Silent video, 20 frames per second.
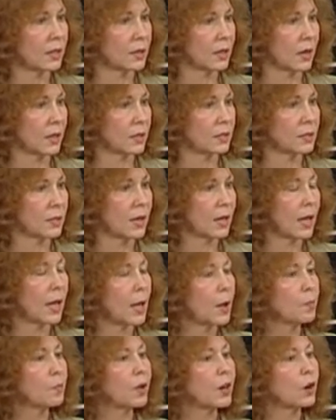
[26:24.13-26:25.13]
does,
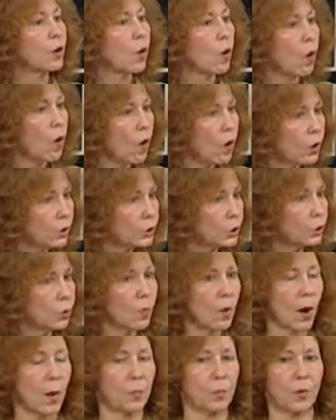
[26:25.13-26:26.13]
but it
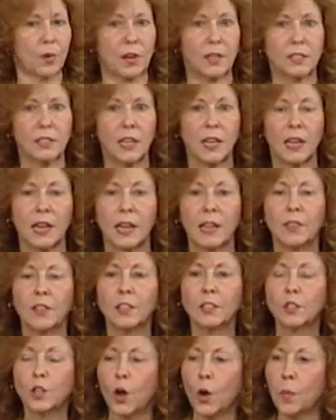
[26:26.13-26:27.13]
also operates in
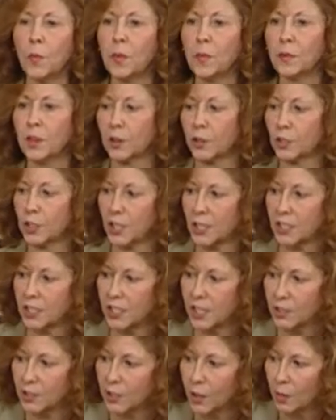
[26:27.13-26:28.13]
the dopaminergic
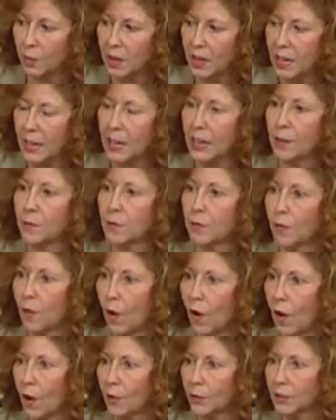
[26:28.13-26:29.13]
system
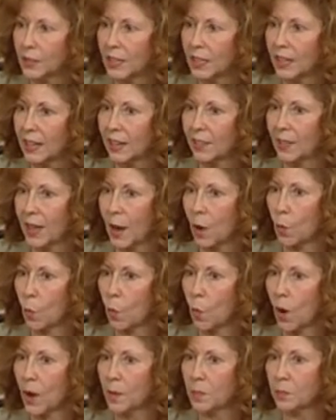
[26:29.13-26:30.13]
involved in that
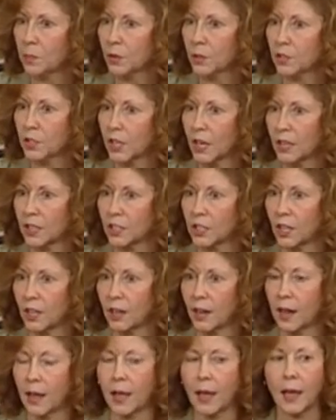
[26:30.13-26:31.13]
one
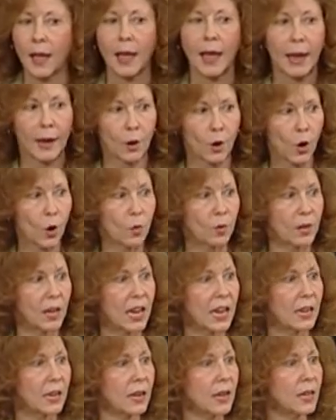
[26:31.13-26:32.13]
projection. And
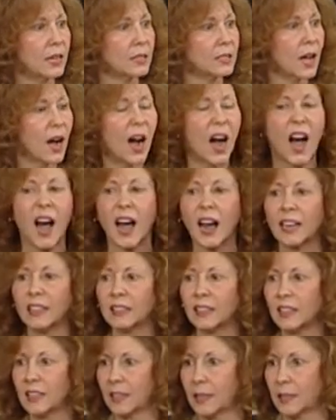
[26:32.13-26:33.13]
cocaine is
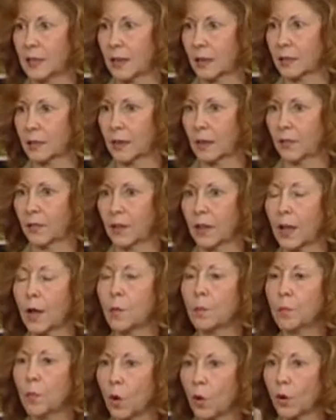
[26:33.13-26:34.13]
highly addictive,
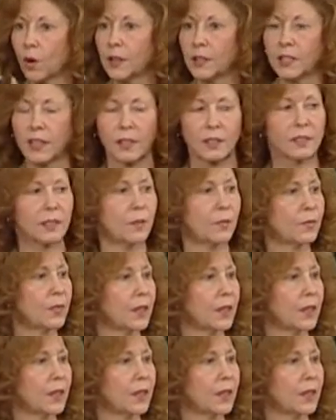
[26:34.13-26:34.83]
more addictive